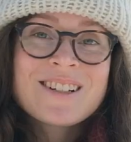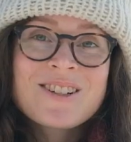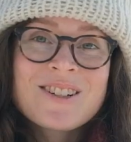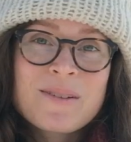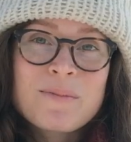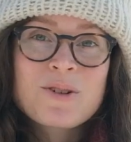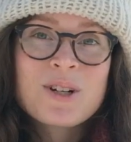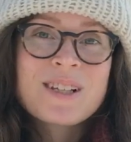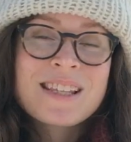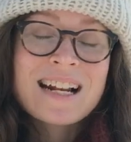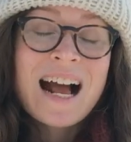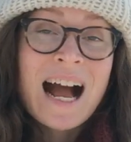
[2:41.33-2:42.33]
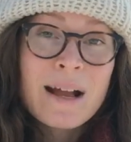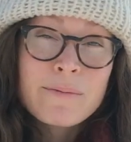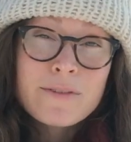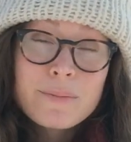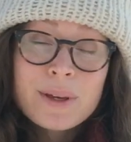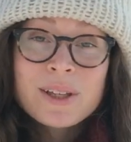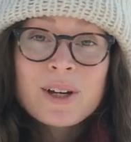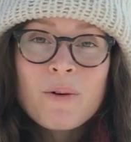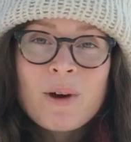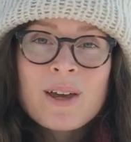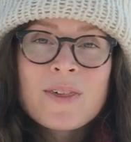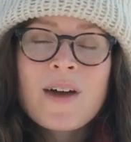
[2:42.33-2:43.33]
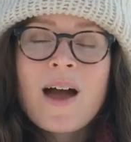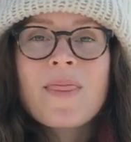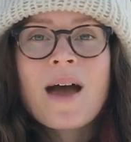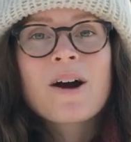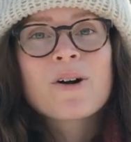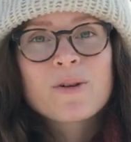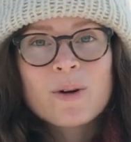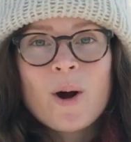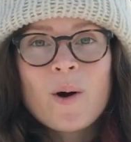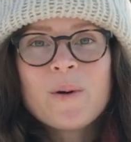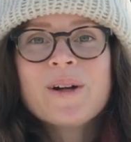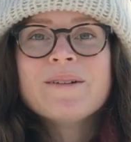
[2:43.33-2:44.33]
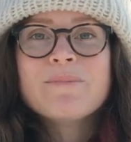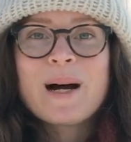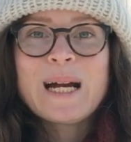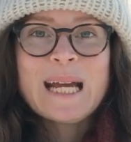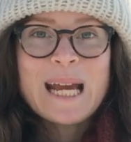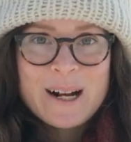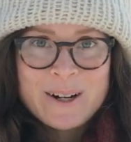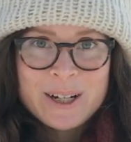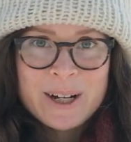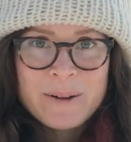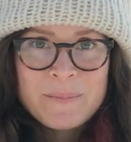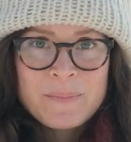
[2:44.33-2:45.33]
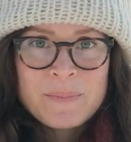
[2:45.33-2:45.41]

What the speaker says: are just some trees that I'm familiar with and that grow in my area.